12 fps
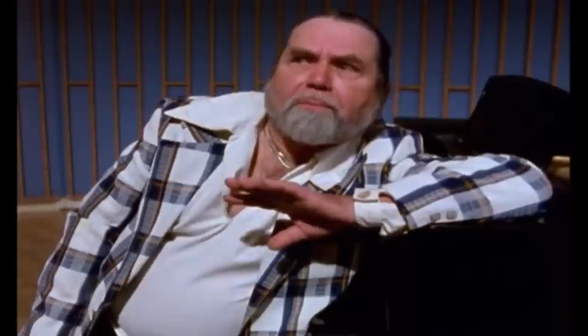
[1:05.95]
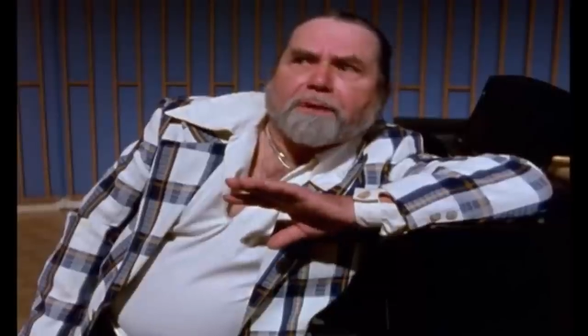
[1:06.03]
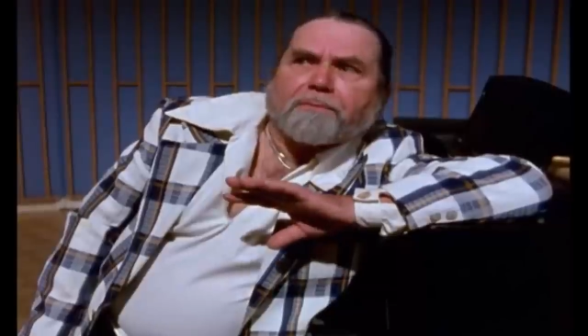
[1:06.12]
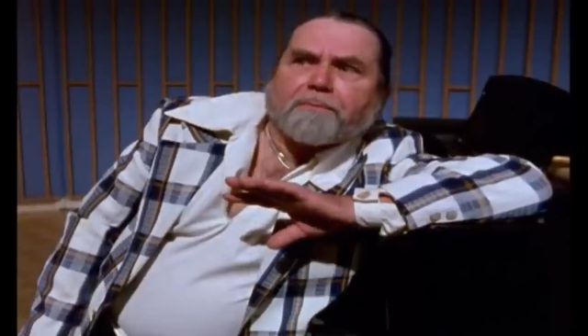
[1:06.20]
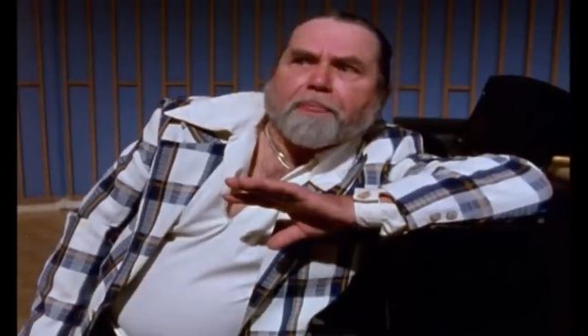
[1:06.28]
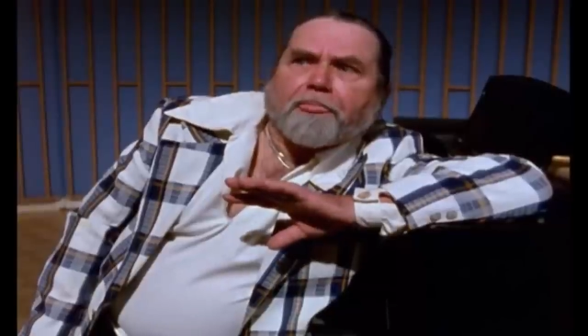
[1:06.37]

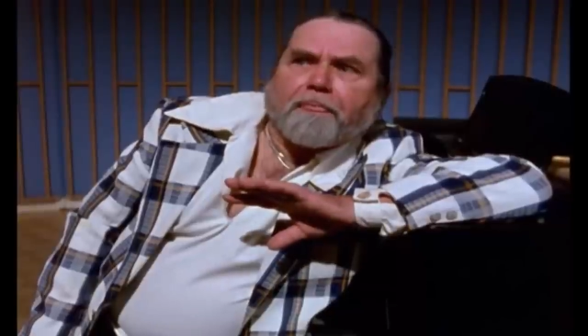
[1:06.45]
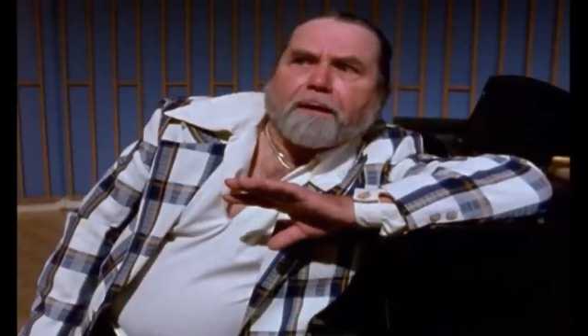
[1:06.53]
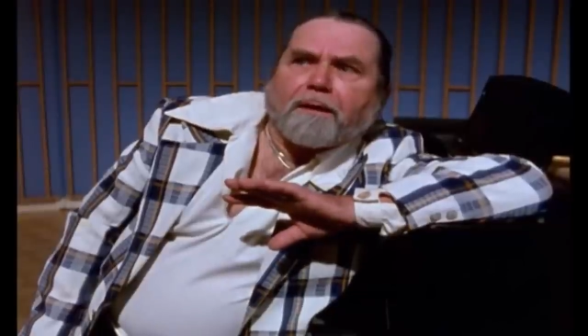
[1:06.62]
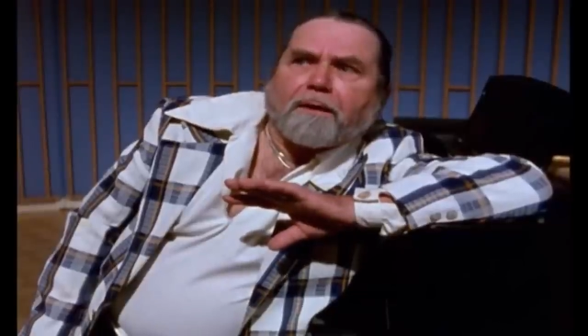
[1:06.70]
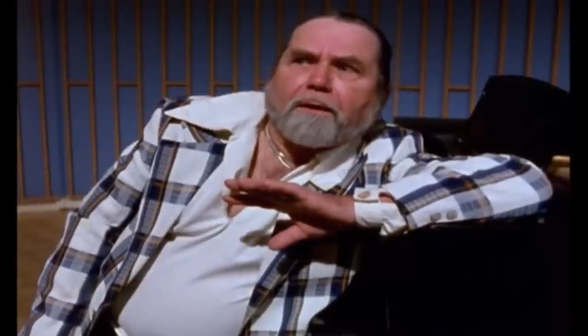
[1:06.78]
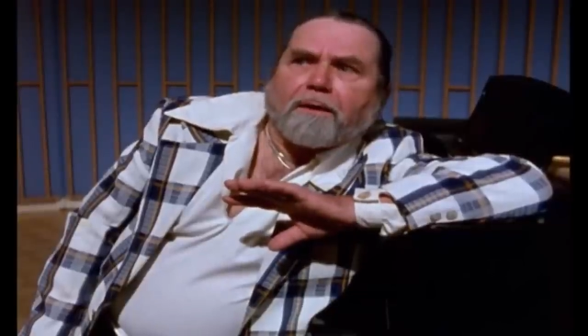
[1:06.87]
But
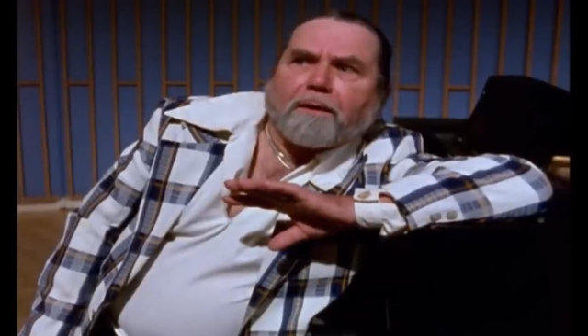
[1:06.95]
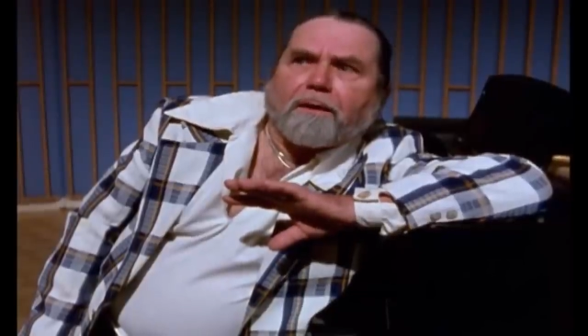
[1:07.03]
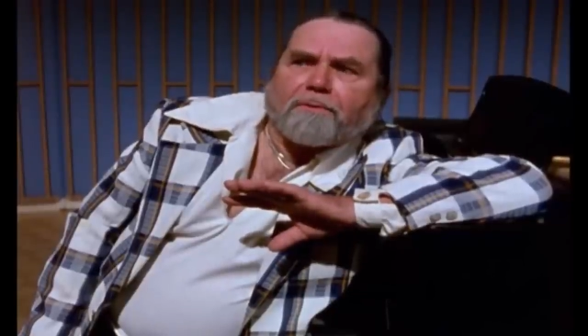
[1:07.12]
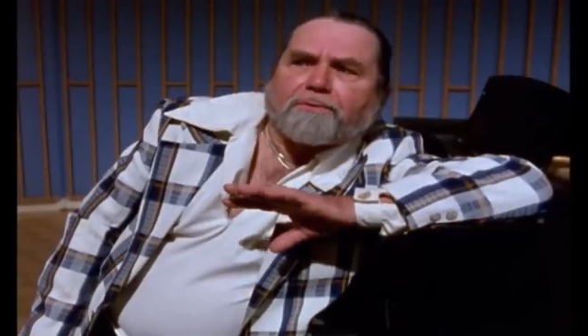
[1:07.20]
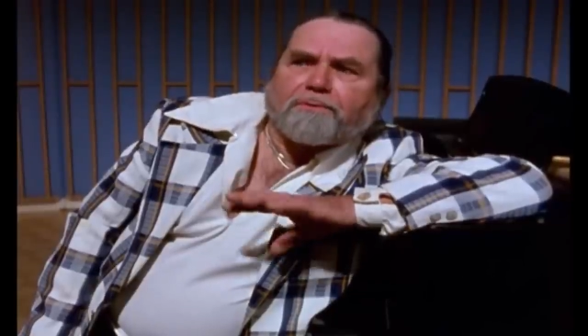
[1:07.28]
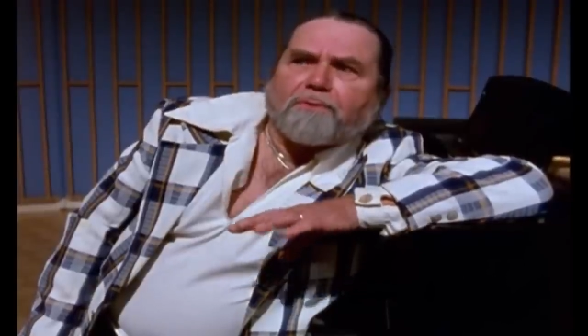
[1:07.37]

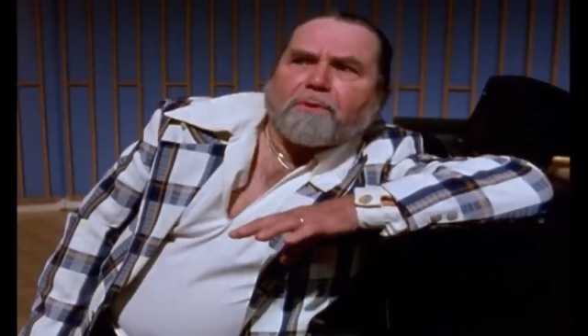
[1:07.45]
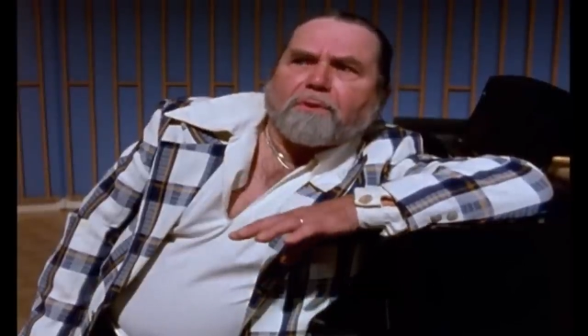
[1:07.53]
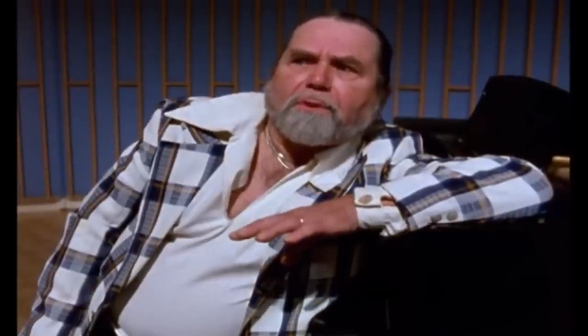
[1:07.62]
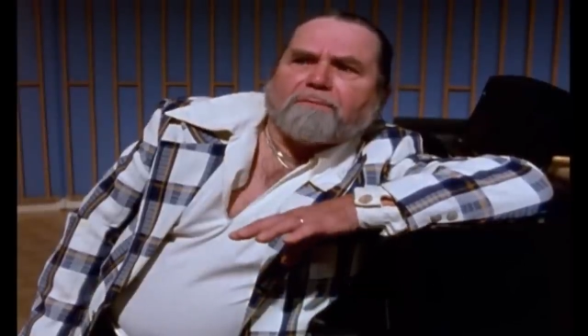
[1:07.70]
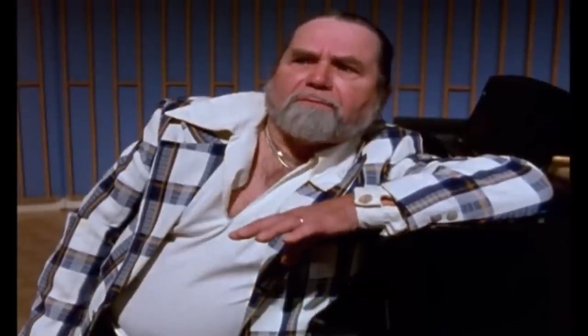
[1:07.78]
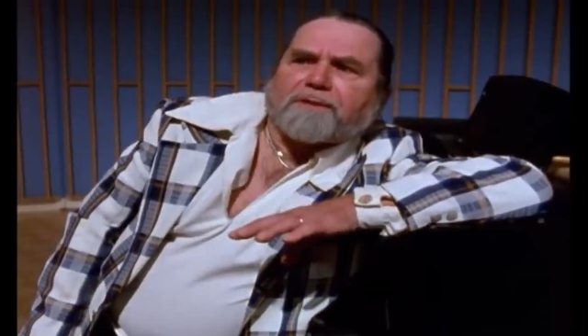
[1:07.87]
through
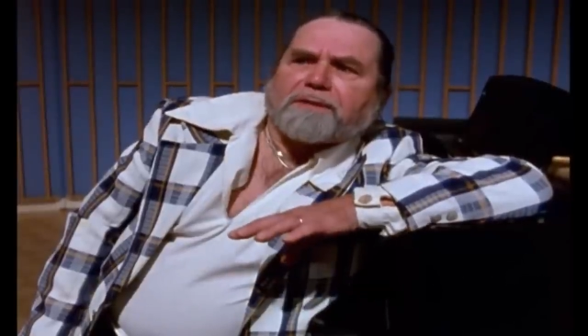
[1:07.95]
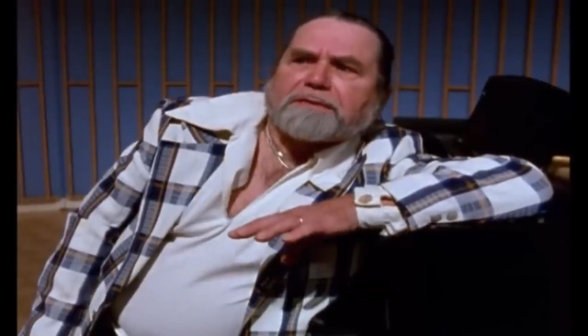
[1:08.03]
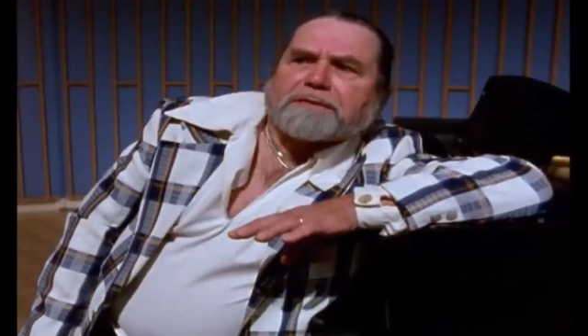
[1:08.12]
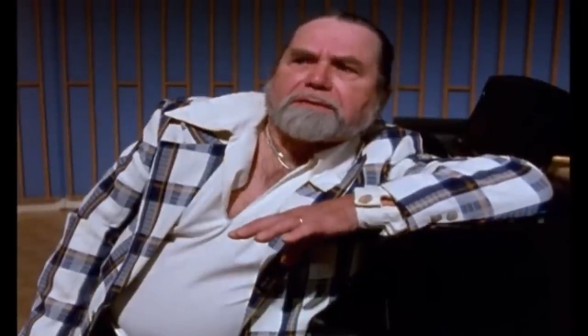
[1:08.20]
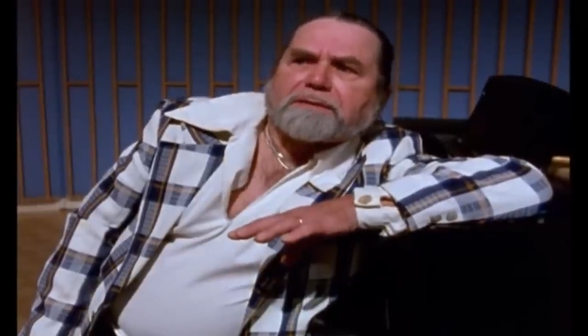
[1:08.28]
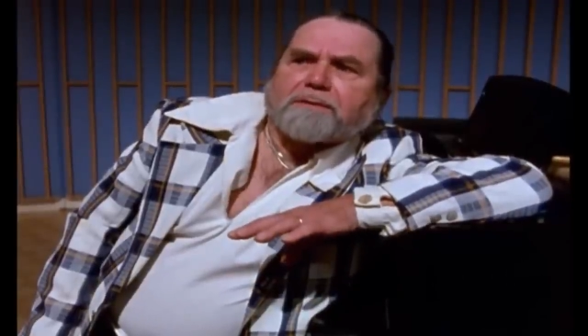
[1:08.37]
all of
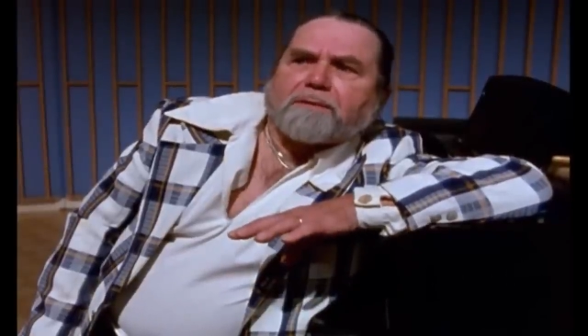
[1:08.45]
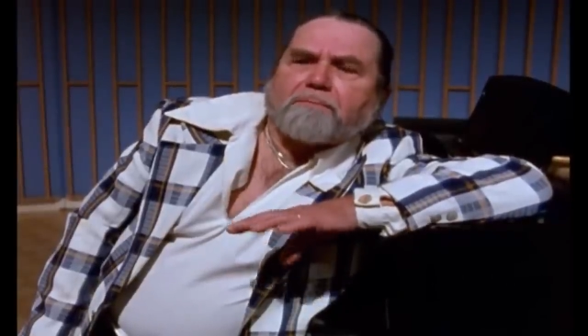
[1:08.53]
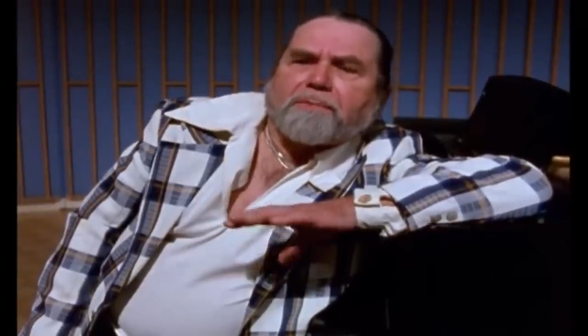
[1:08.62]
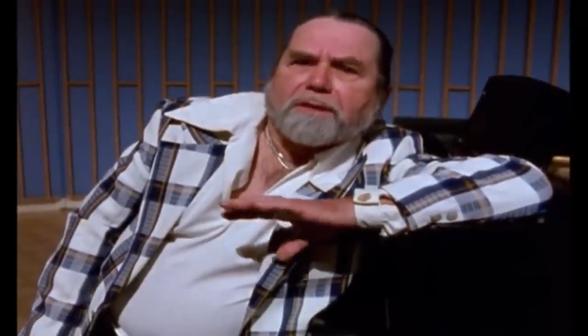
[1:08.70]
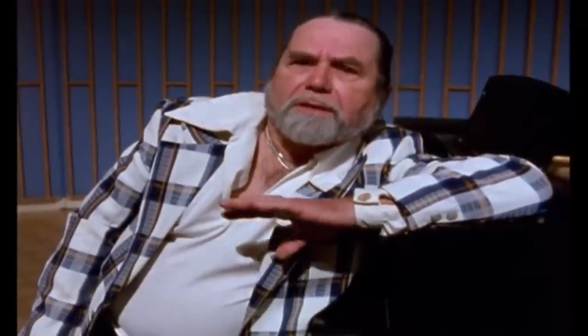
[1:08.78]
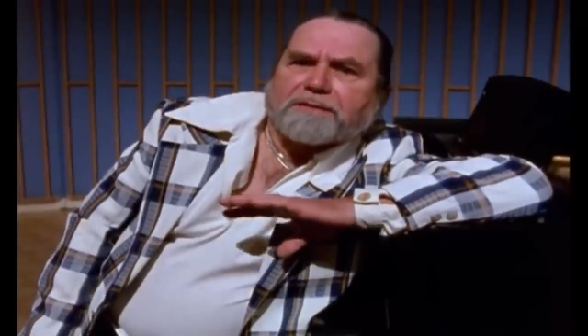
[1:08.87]
this,
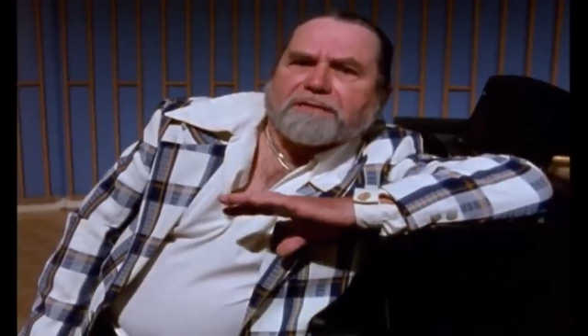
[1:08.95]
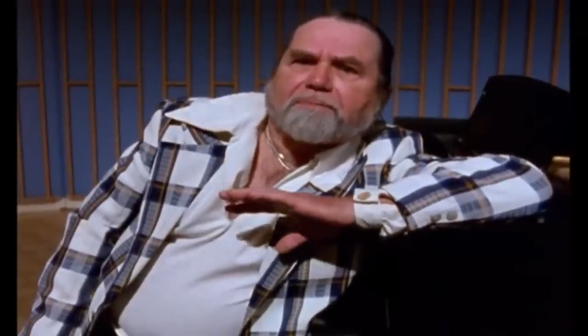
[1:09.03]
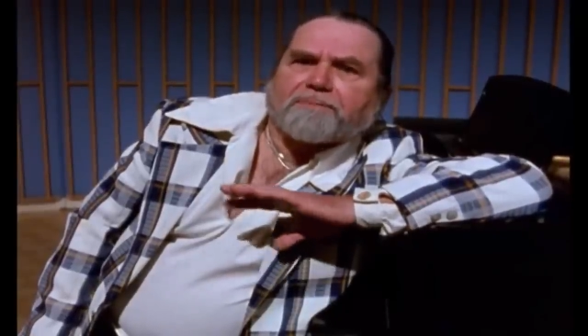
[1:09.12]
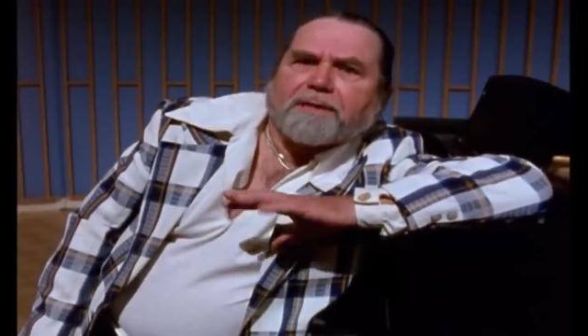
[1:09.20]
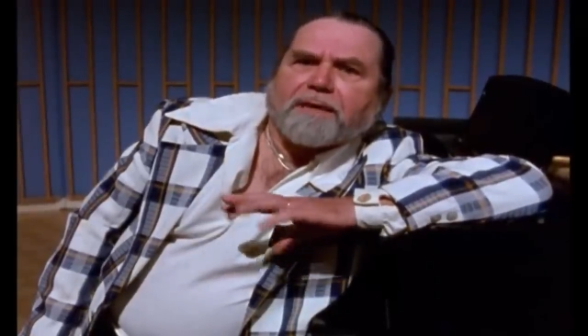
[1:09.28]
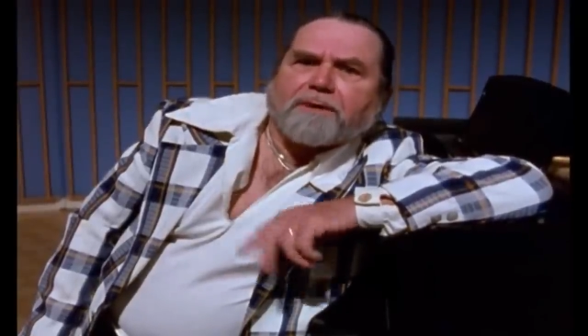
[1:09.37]
Mark has
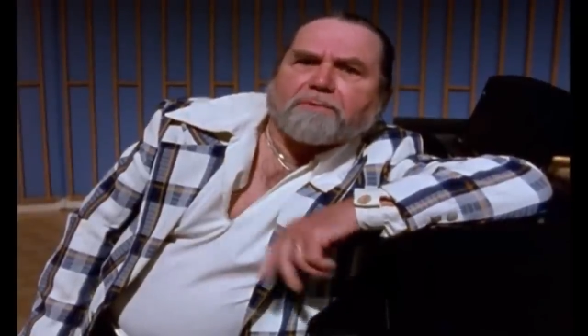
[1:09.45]
kept an